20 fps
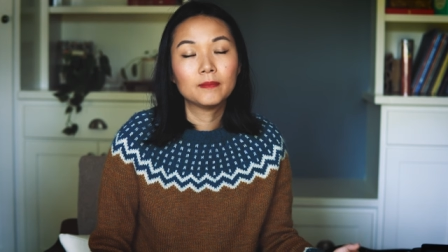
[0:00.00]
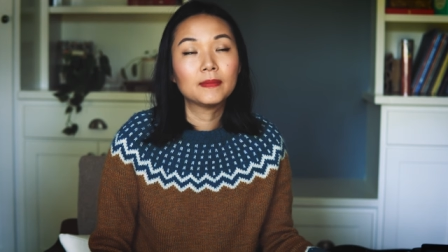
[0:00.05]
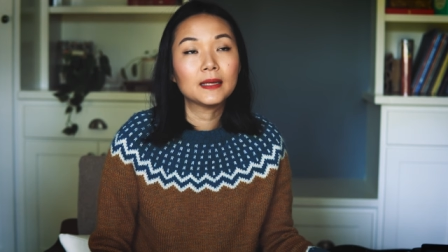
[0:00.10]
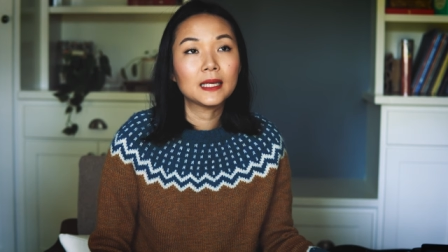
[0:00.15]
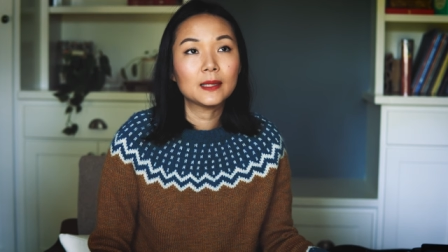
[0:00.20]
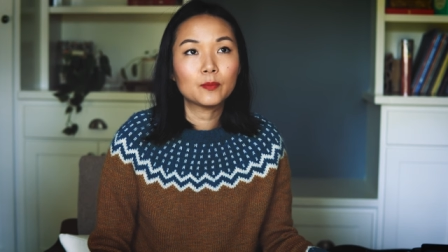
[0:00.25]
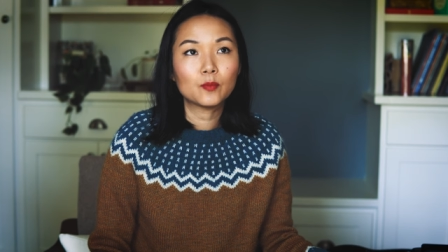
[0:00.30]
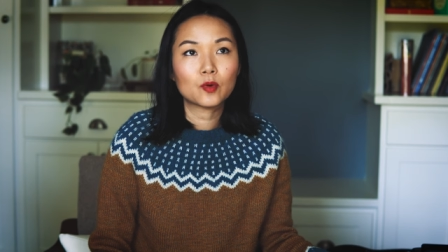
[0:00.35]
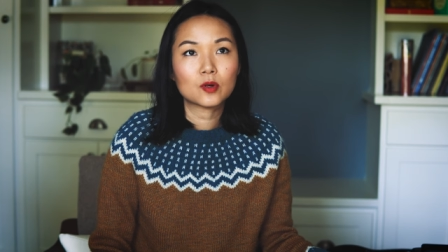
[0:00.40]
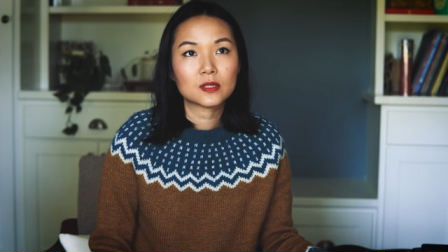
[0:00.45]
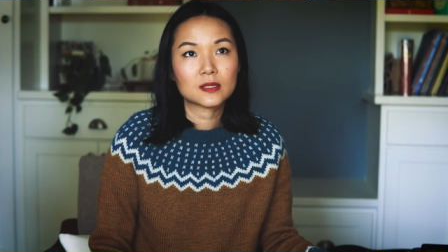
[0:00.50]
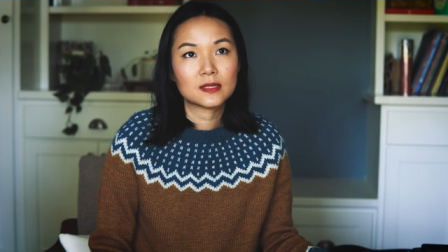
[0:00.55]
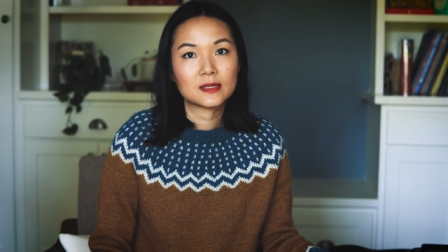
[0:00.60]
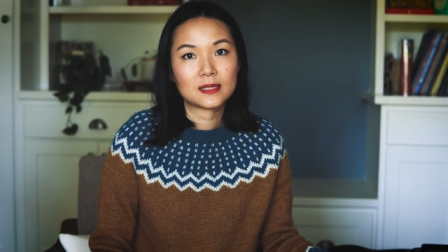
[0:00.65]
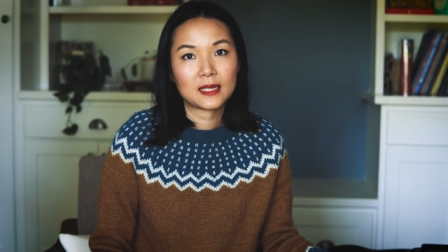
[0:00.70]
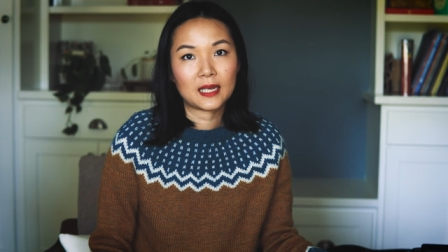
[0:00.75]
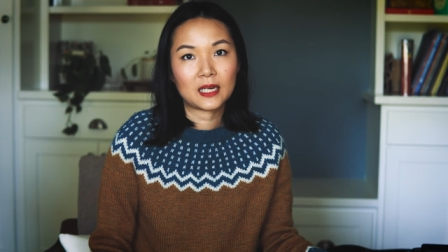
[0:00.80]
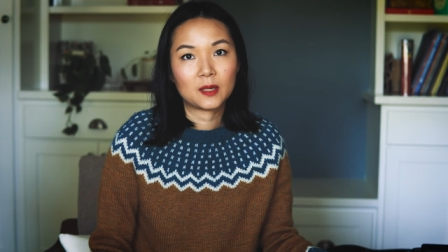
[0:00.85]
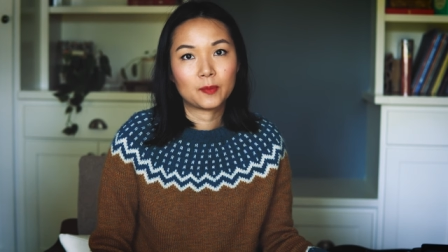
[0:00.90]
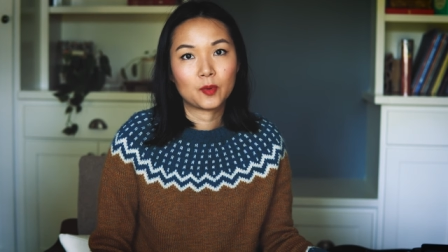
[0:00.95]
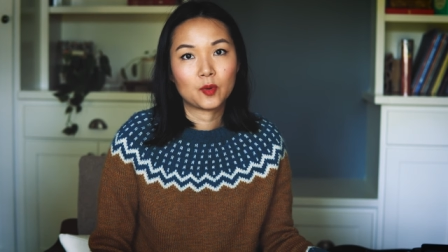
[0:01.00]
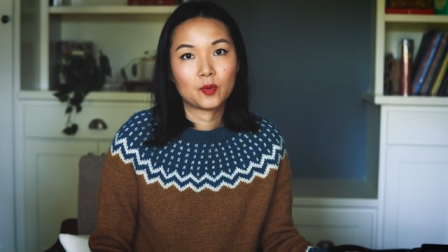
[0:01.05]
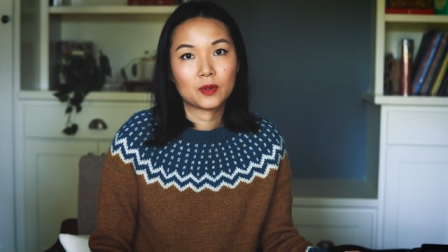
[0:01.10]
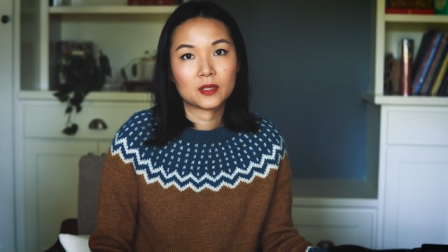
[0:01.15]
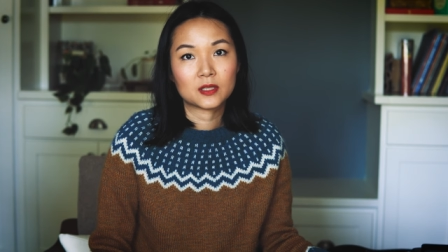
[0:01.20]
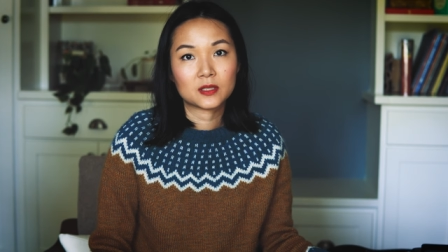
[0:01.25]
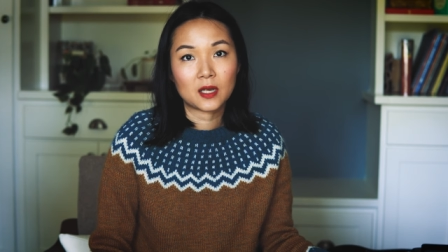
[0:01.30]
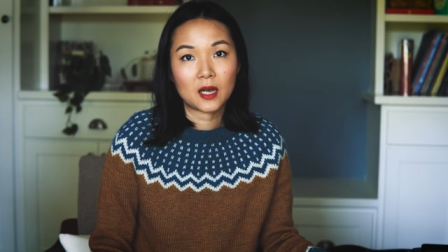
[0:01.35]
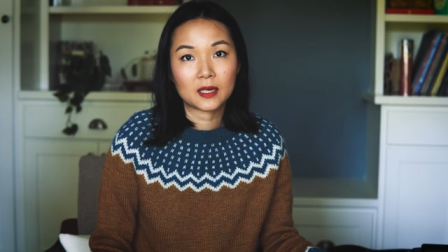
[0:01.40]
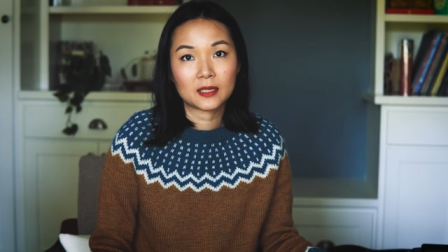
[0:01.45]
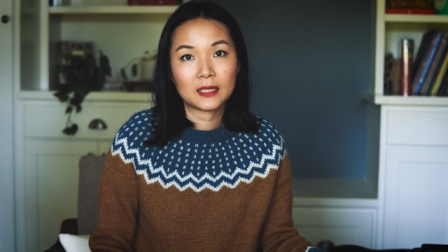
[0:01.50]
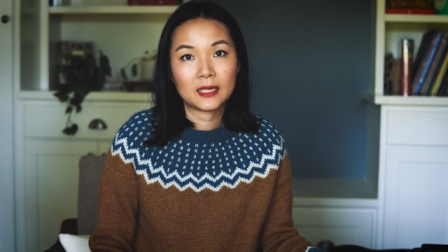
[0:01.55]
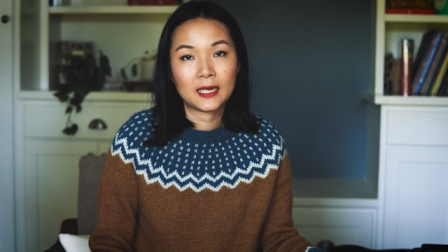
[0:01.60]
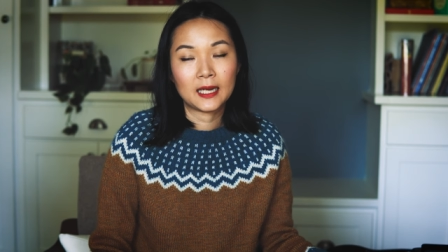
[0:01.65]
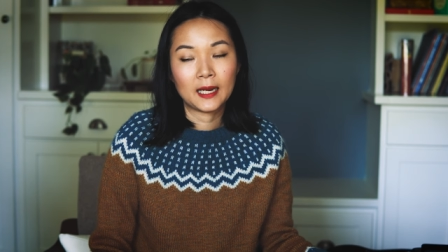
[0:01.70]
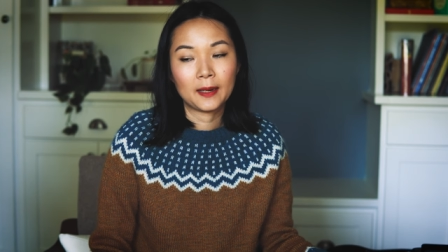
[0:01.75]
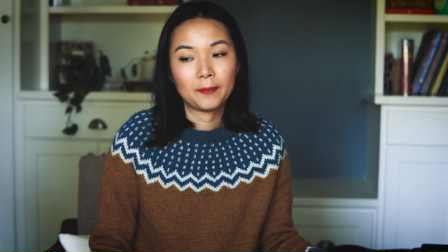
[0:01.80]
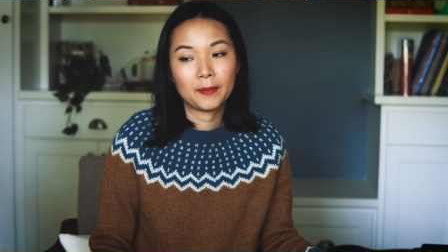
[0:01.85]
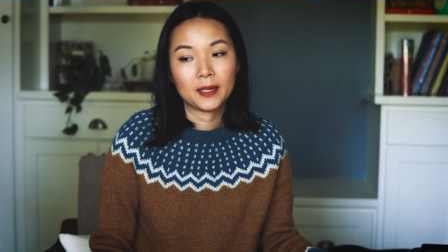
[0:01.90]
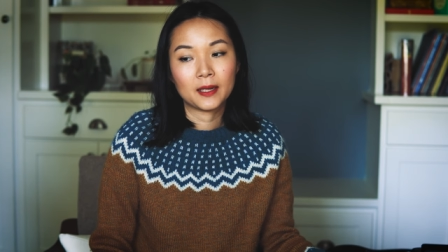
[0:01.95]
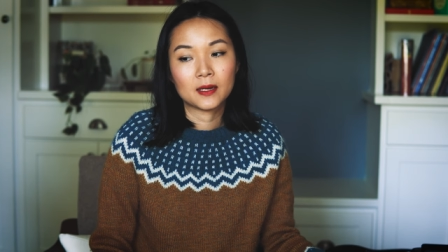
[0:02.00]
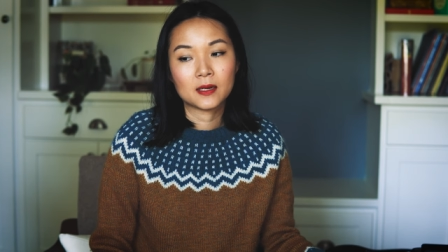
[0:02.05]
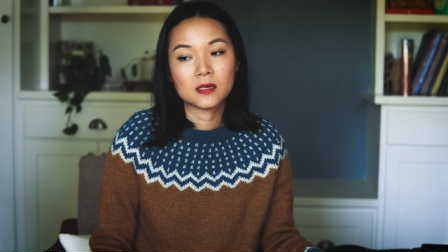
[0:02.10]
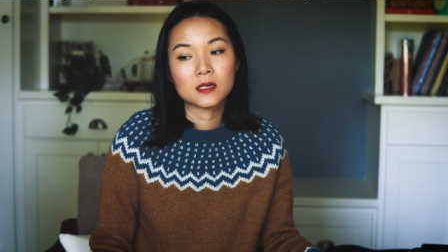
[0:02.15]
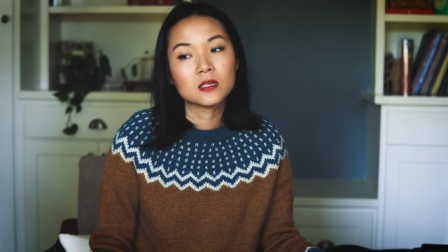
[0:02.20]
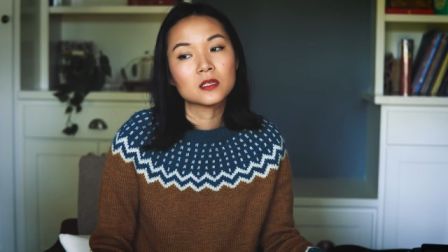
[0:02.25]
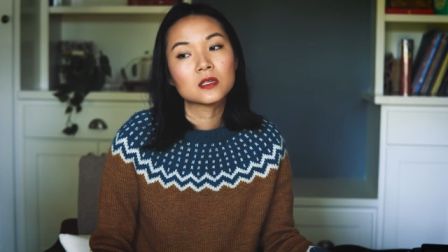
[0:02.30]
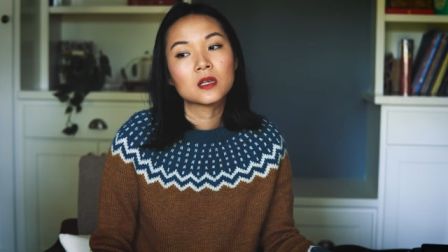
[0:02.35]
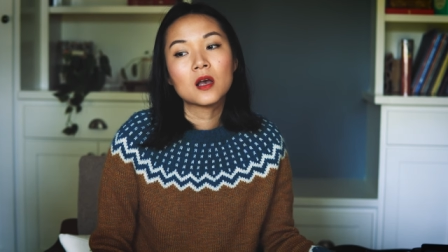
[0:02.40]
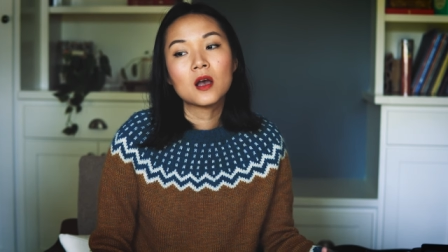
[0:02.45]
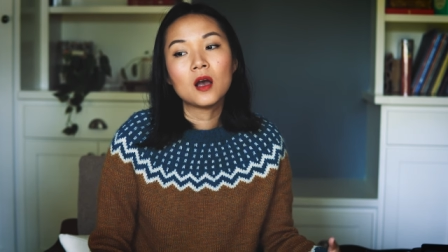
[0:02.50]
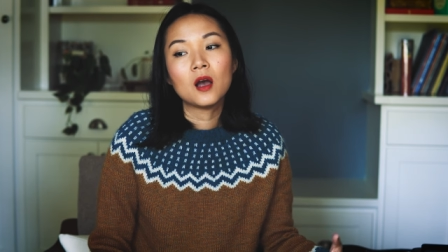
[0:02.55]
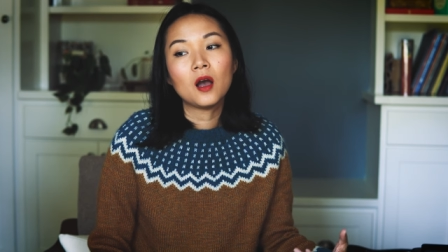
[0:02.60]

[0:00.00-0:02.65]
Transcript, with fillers: be more sustainable with sock knitting because